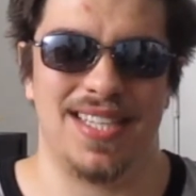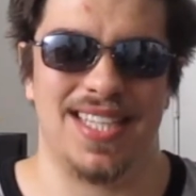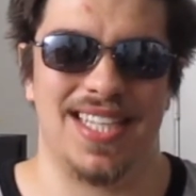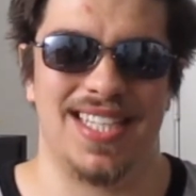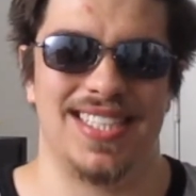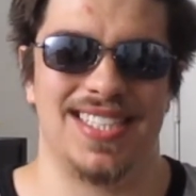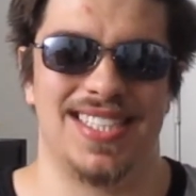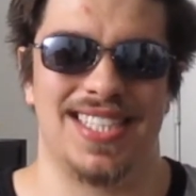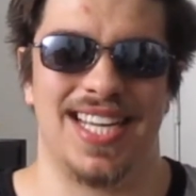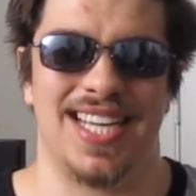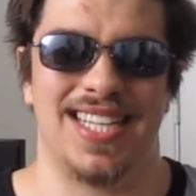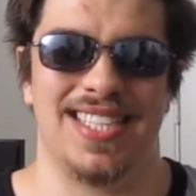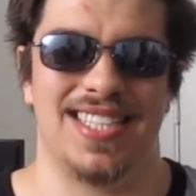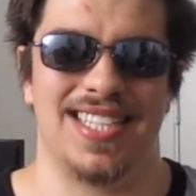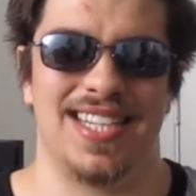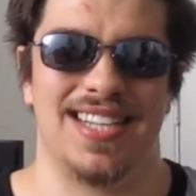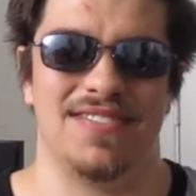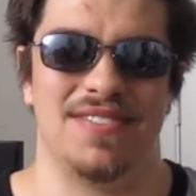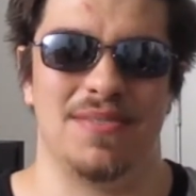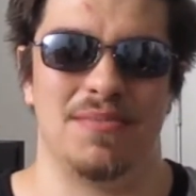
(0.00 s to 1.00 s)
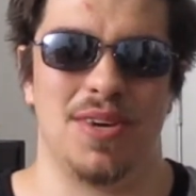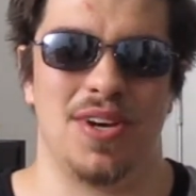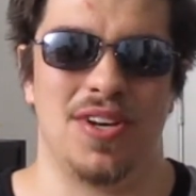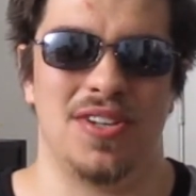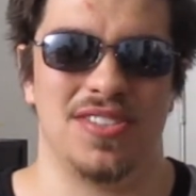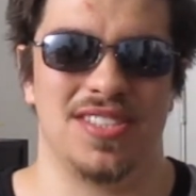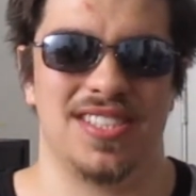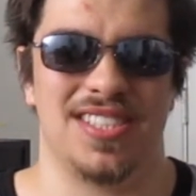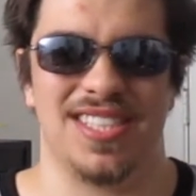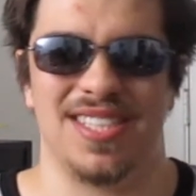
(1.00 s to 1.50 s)
They decided to give them
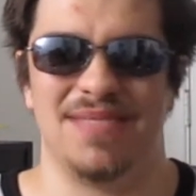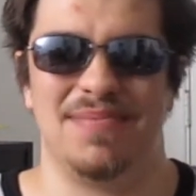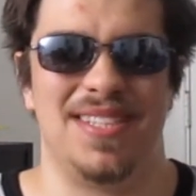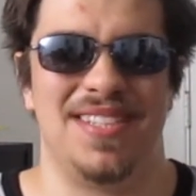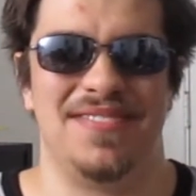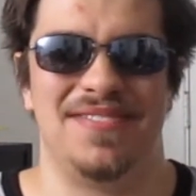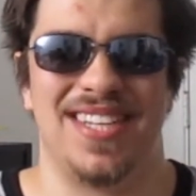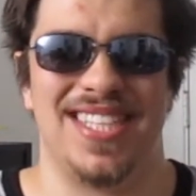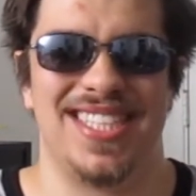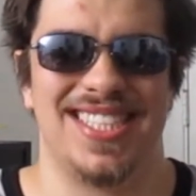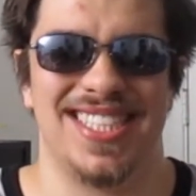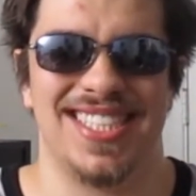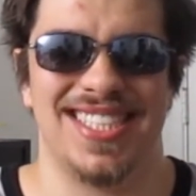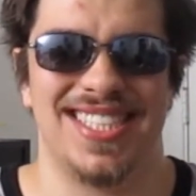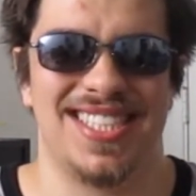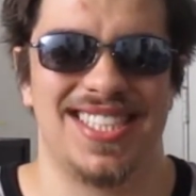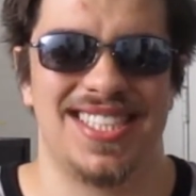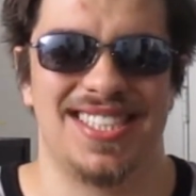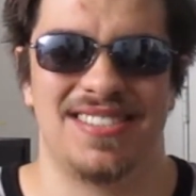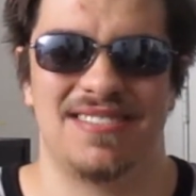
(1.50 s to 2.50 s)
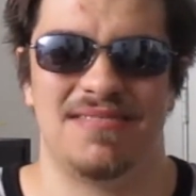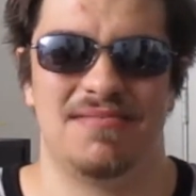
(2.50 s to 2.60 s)
all sleeping faces.